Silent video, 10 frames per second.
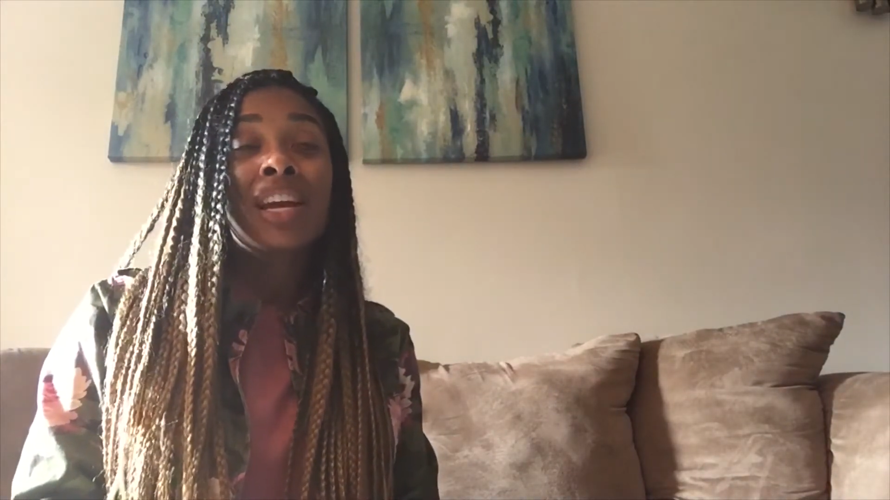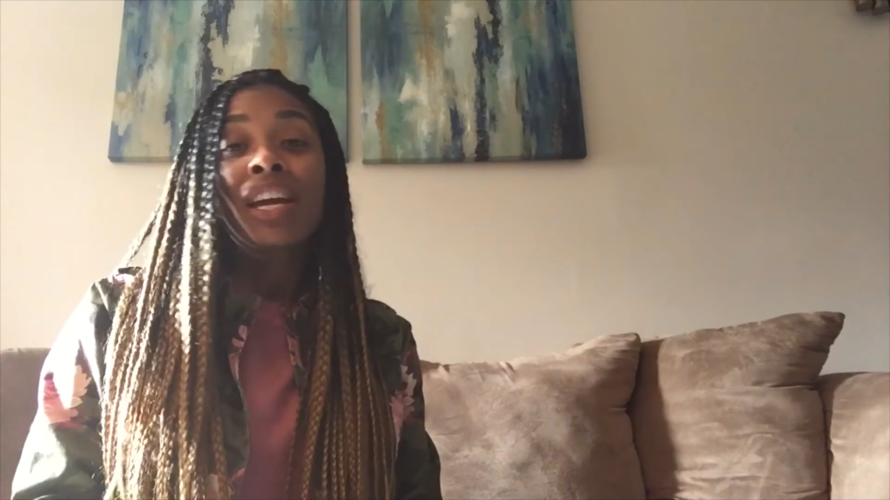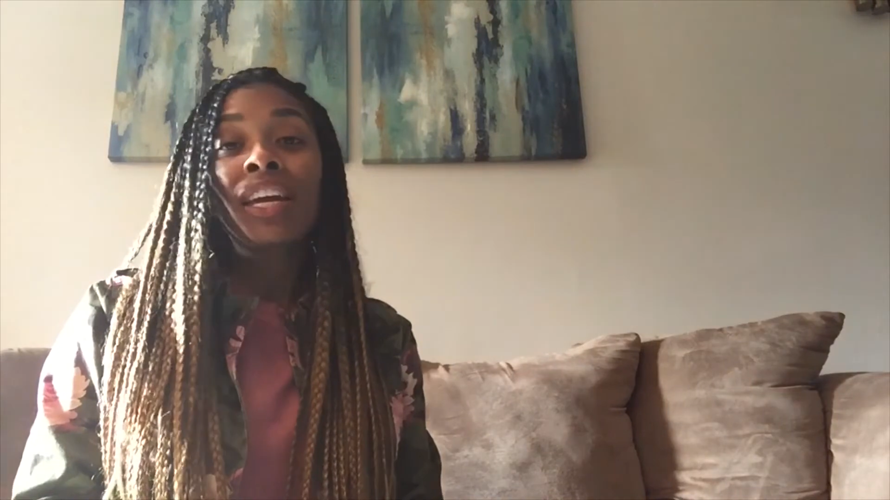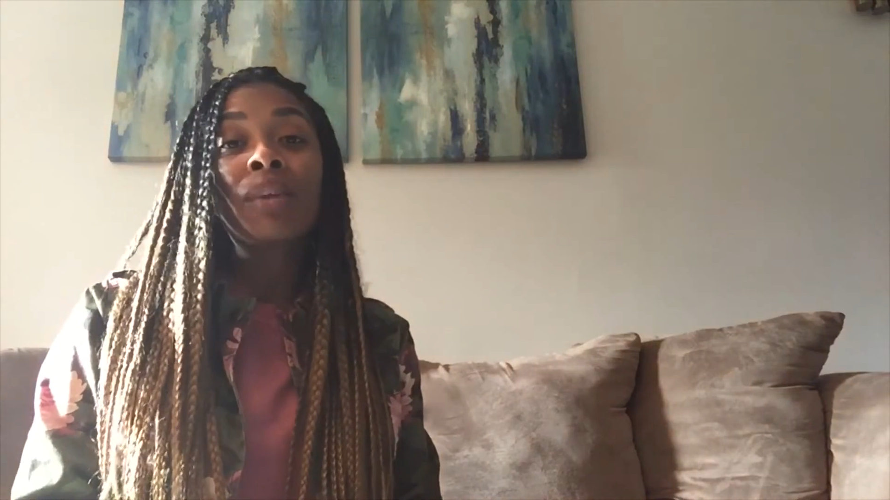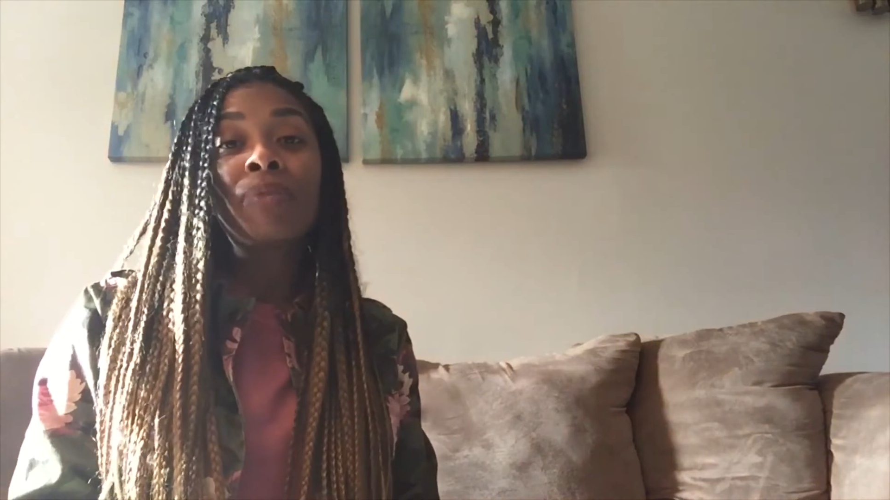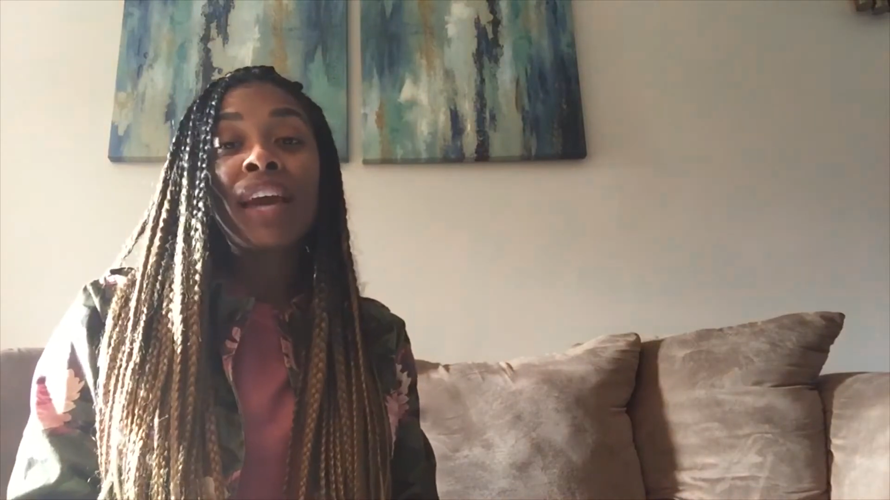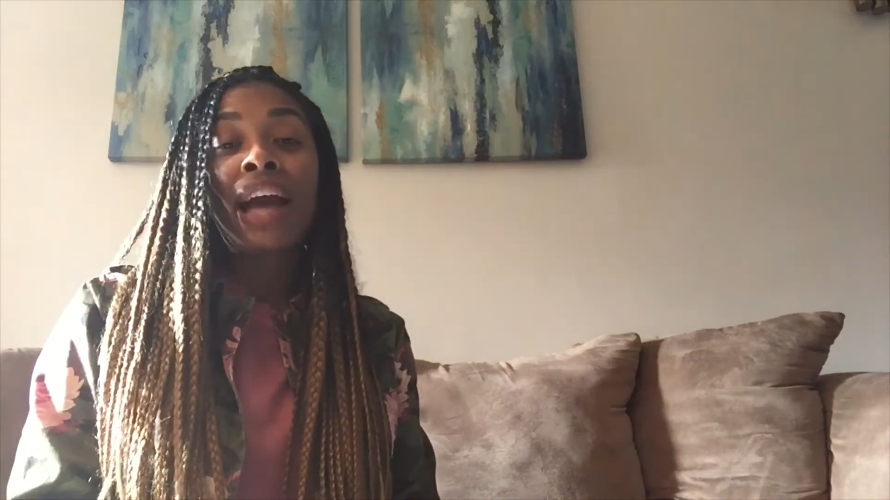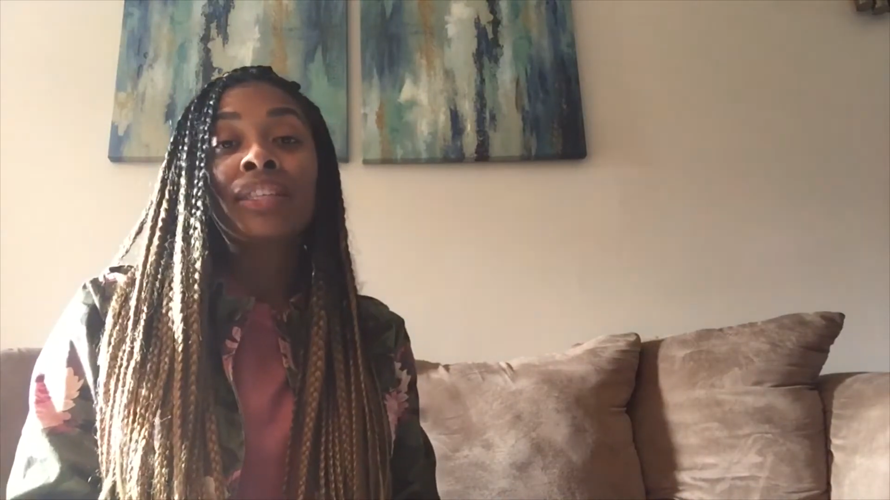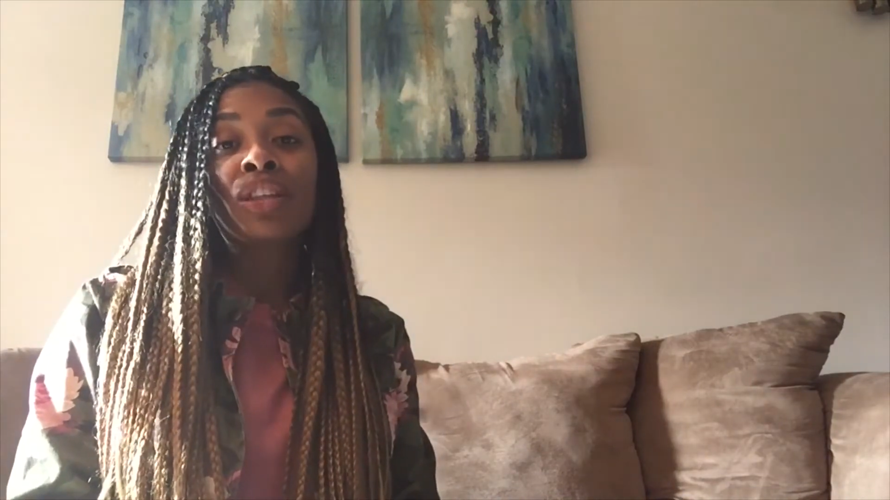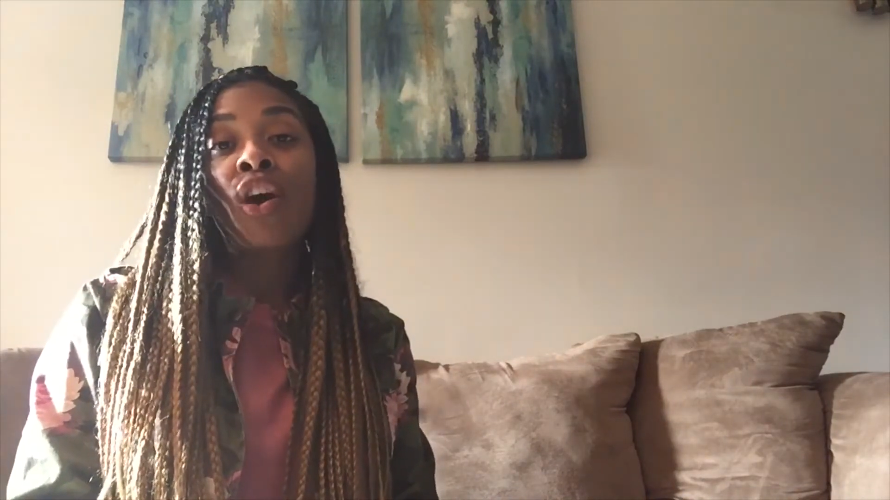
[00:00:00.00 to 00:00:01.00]
It could be
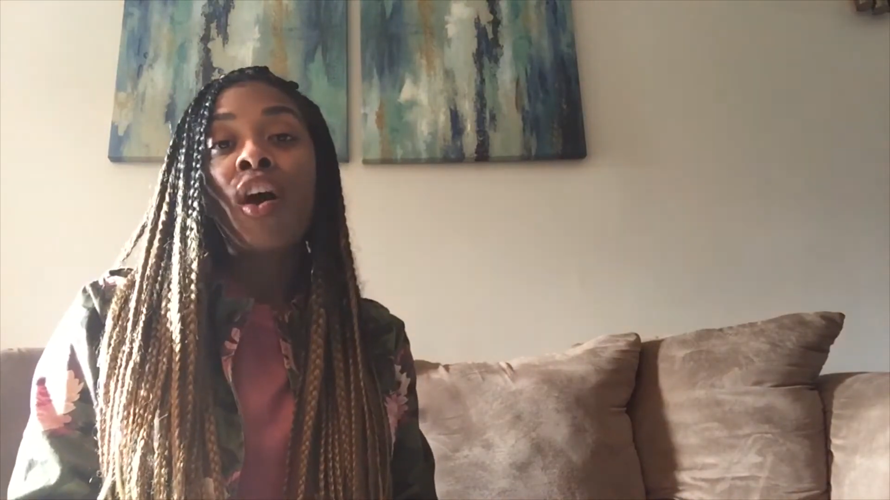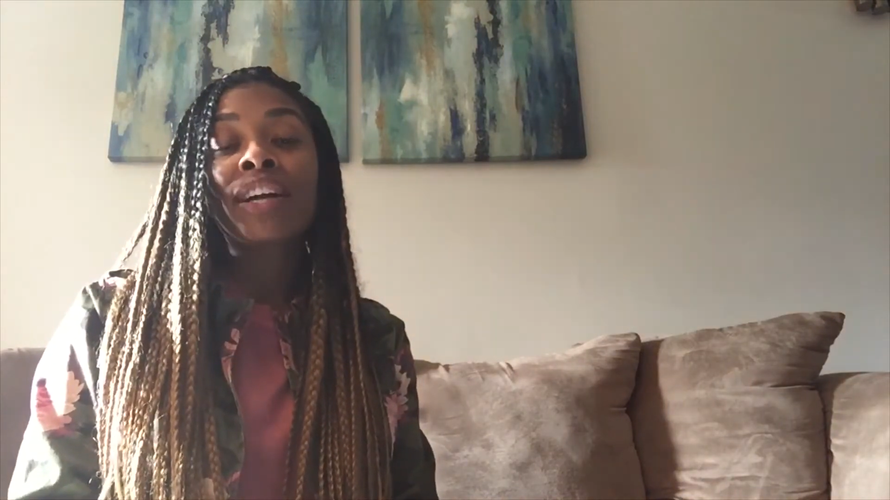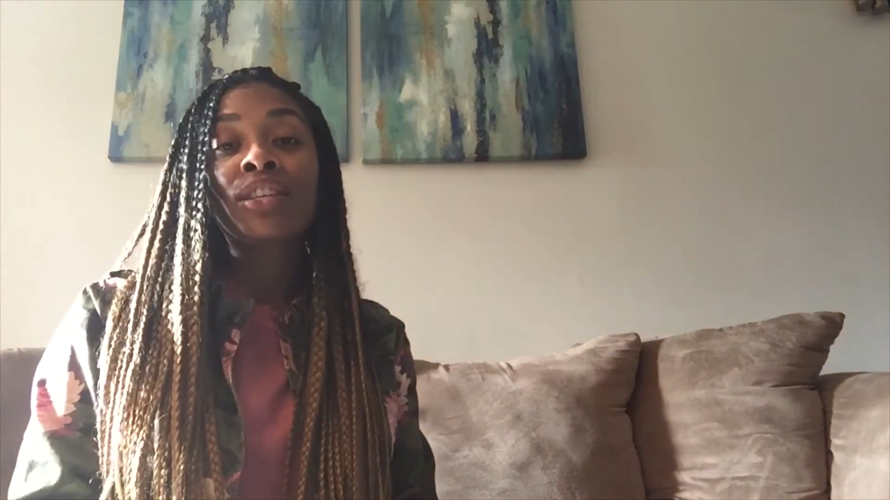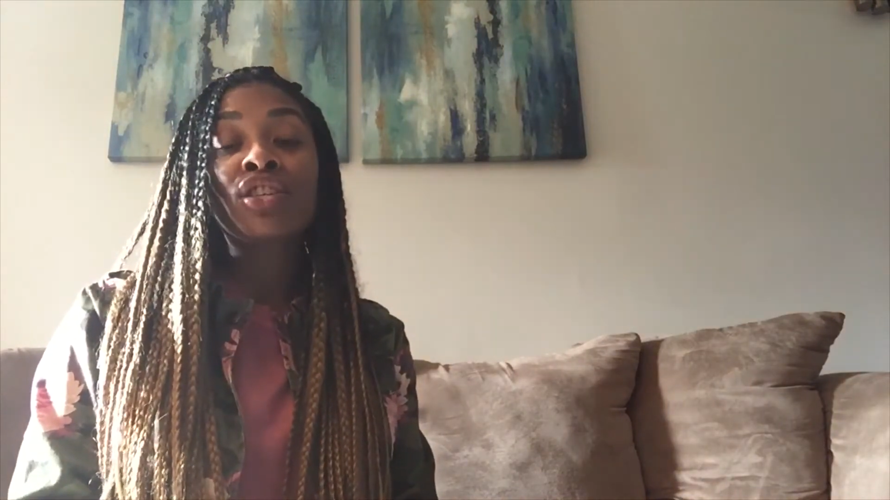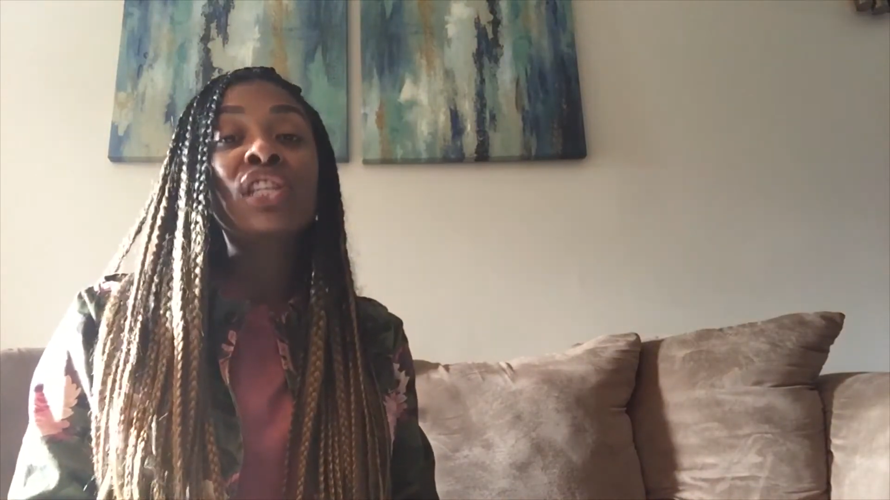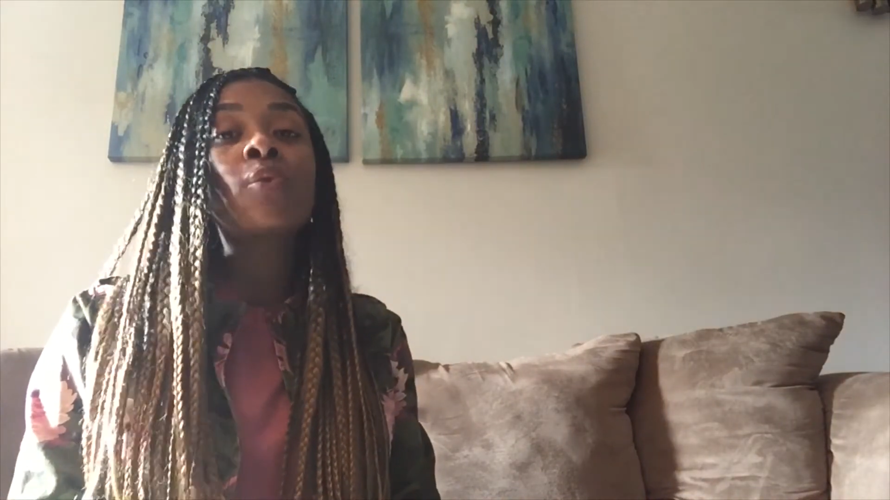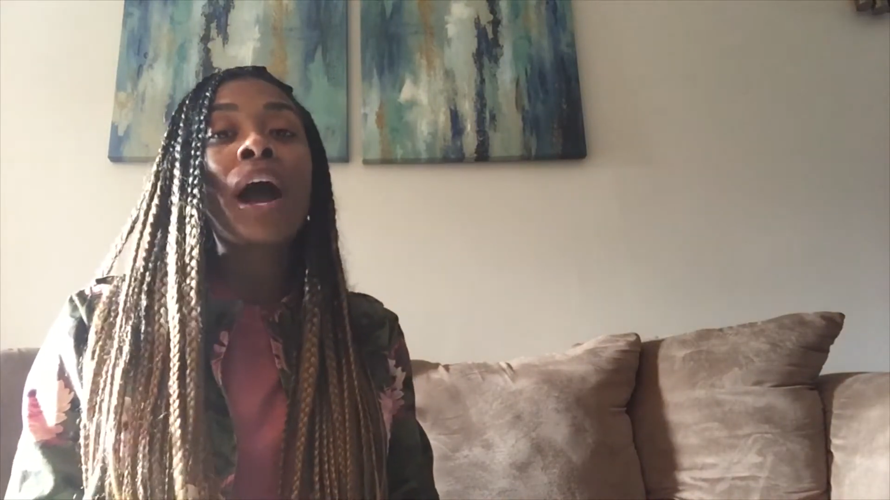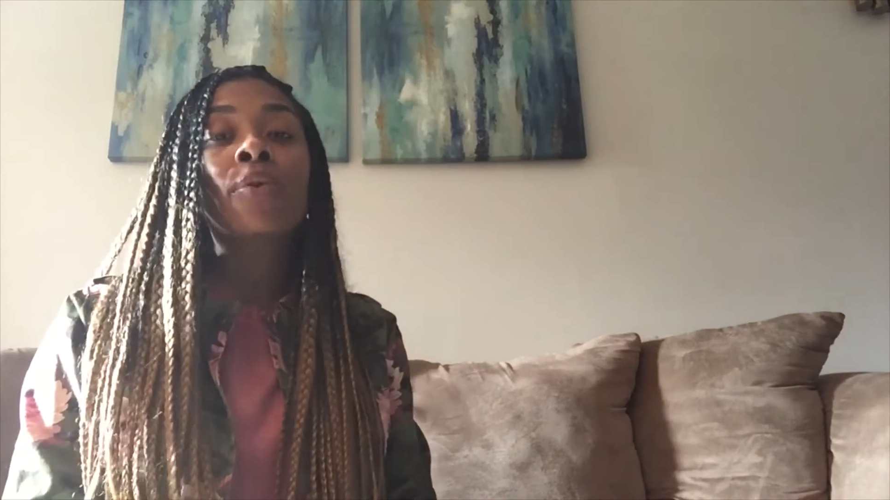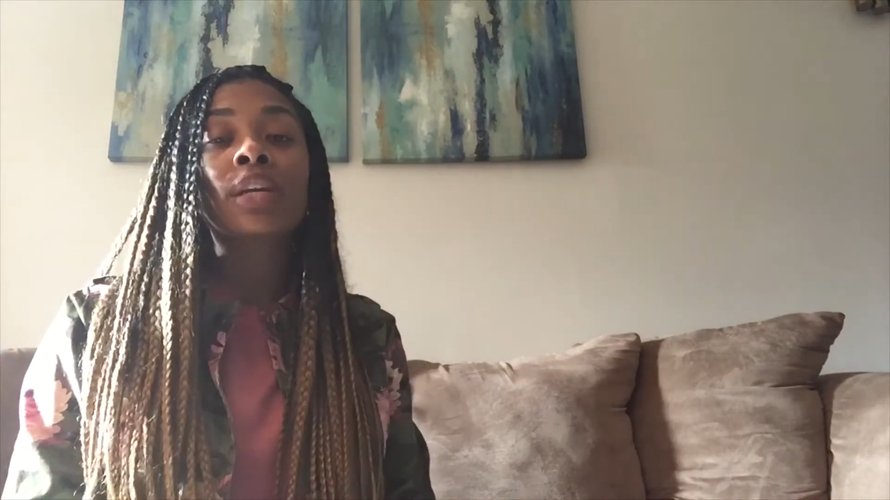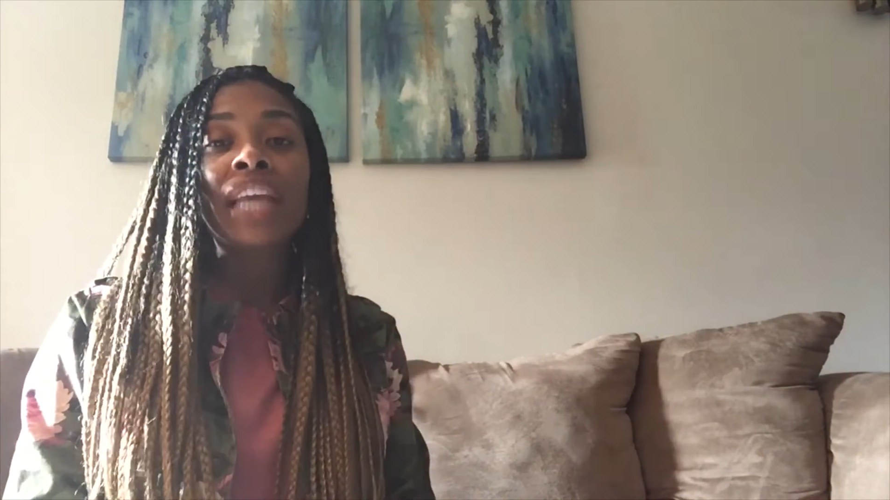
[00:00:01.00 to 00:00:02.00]
as long as a
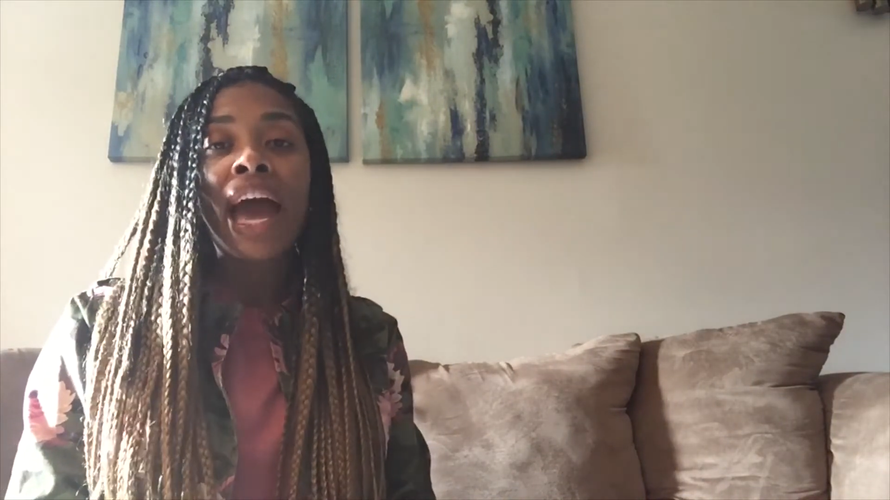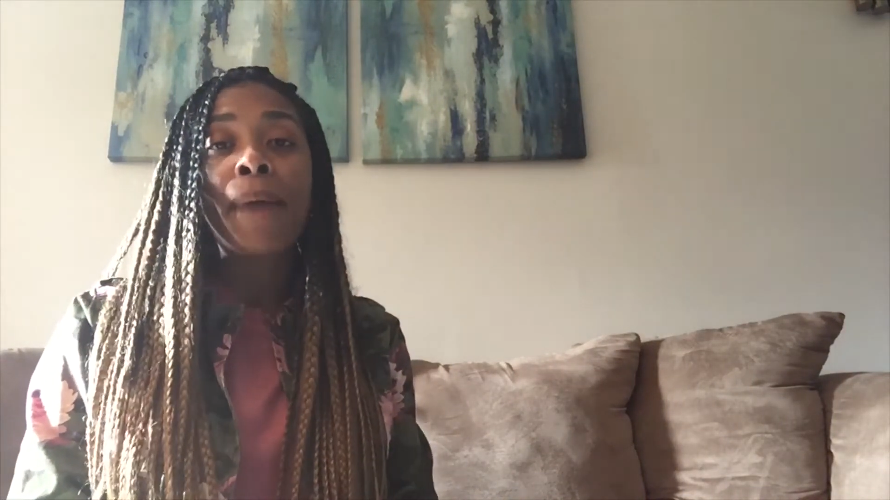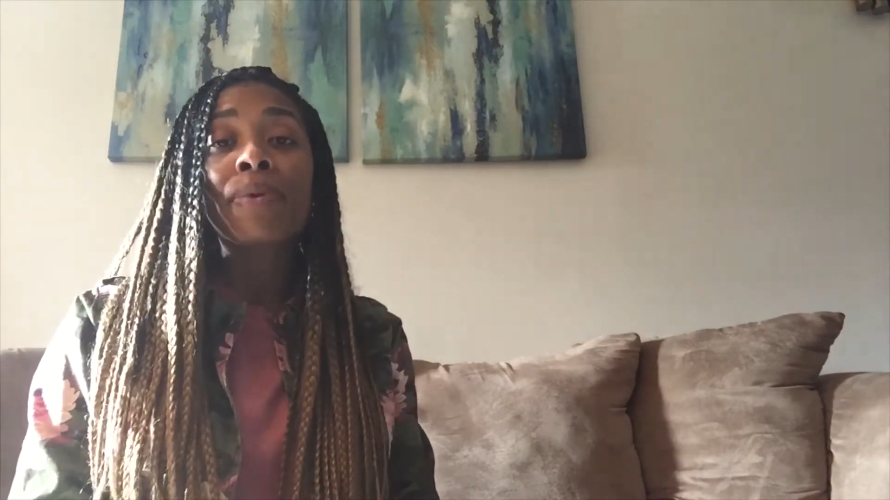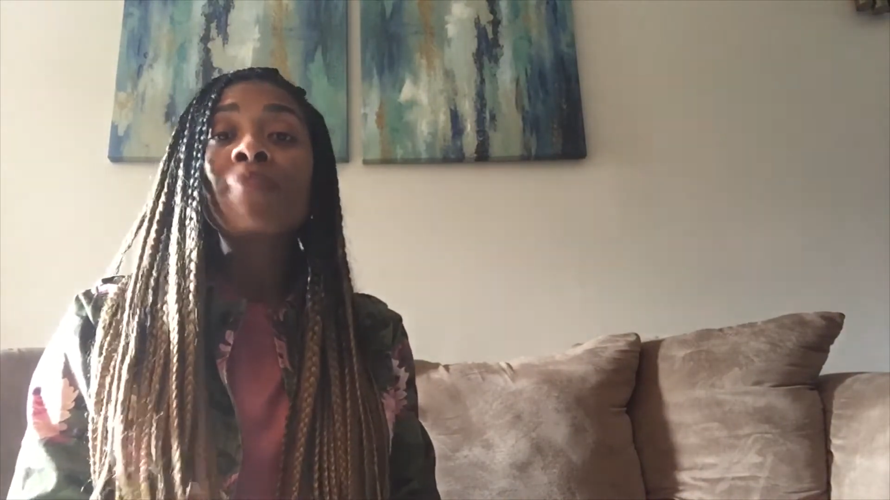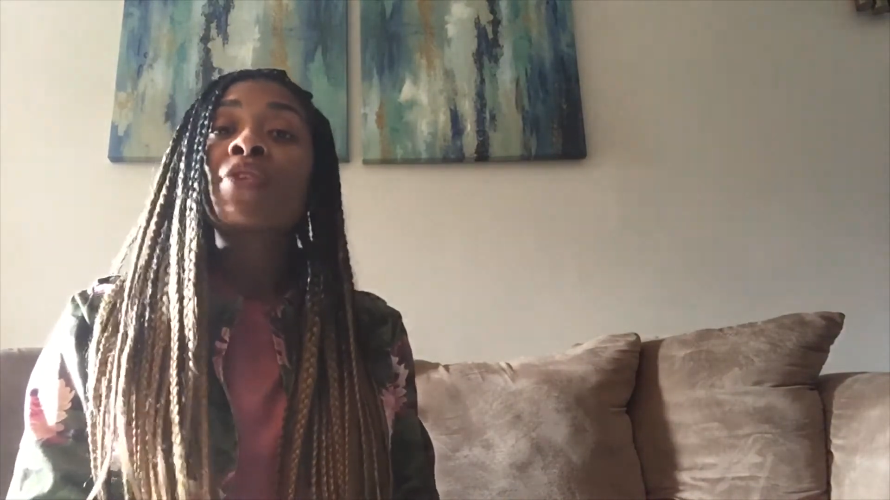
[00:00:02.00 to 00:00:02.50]
2-hour nap.